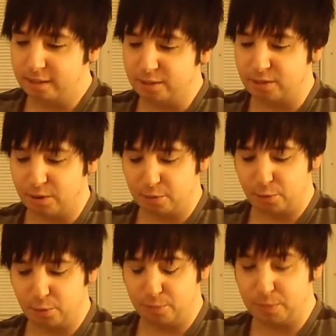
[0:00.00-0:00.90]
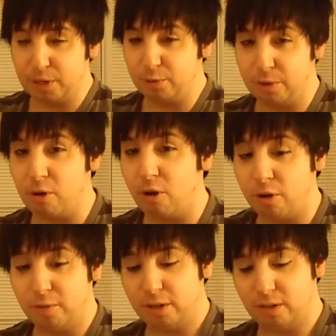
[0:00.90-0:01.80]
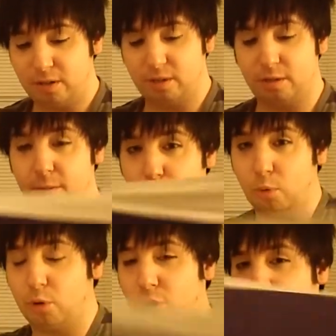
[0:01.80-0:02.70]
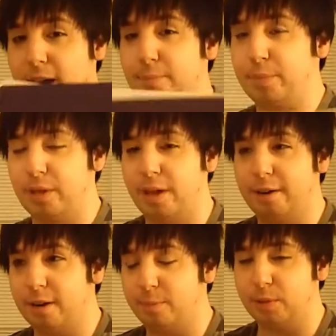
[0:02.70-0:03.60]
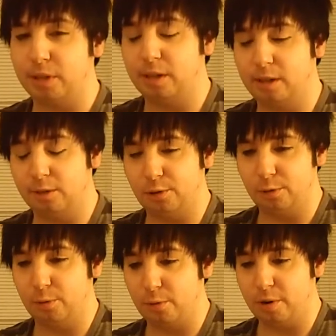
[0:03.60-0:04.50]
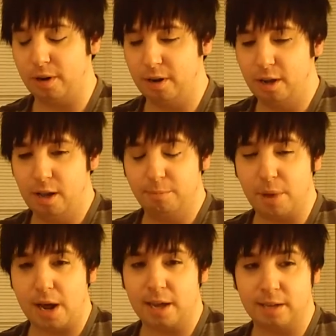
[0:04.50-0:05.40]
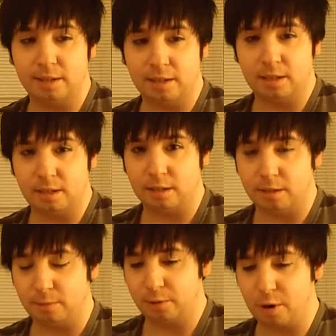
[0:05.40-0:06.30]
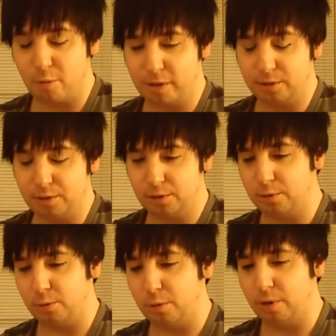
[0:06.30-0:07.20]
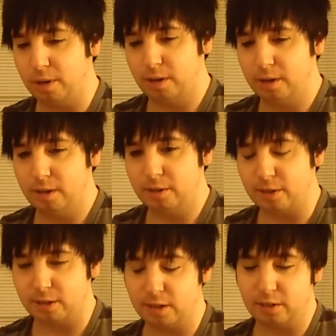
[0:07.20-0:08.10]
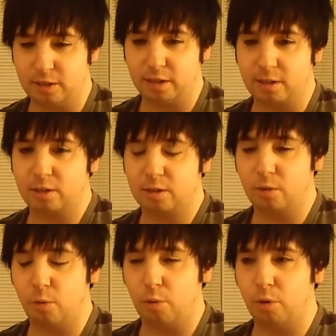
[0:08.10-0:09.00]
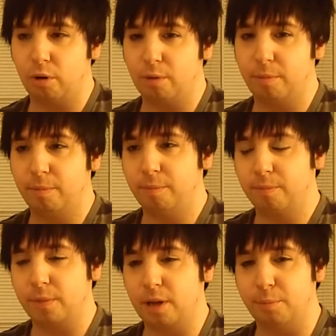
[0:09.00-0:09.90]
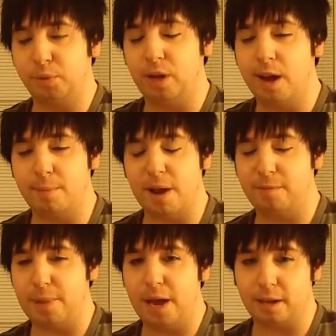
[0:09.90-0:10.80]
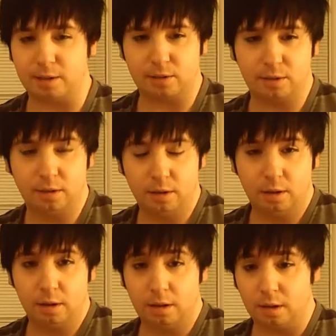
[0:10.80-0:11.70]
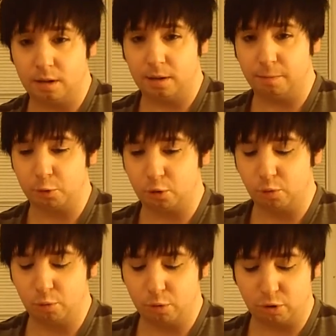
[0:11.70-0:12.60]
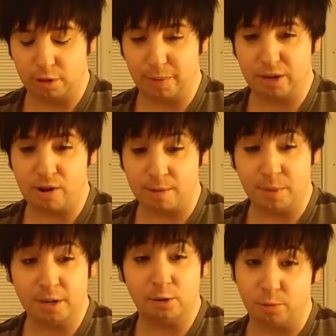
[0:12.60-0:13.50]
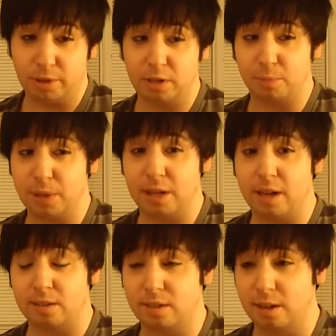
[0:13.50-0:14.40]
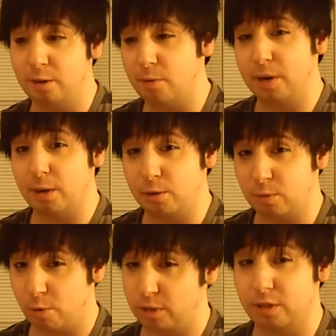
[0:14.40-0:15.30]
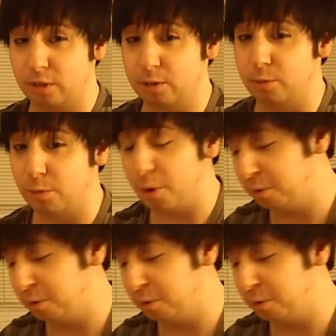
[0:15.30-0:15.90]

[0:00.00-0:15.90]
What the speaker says: So me doing all this bullcrap ended up leading to my idea of going into statistics or applied mathematics for school, so I can make a lot of money doing this BS that no one else wants to do.